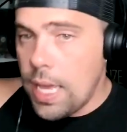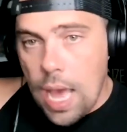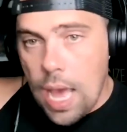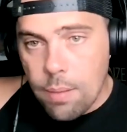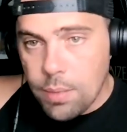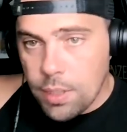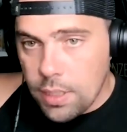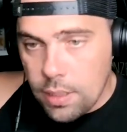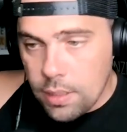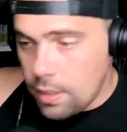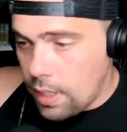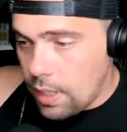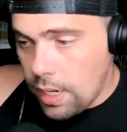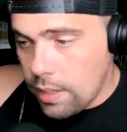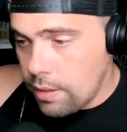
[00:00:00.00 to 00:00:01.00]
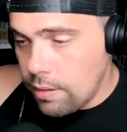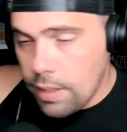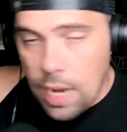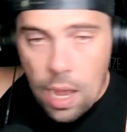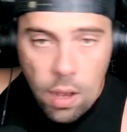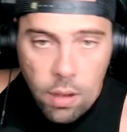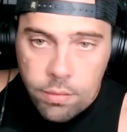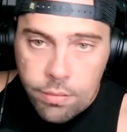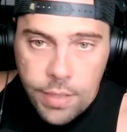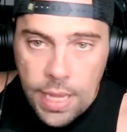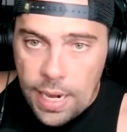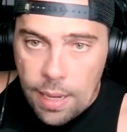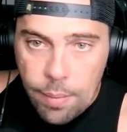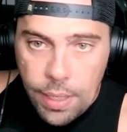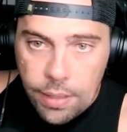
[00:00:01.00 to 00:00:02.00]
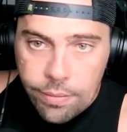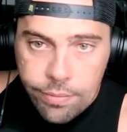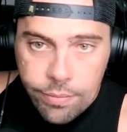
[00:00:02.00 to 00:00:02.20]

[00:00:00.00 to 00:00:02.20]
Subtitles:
no, that ain't me.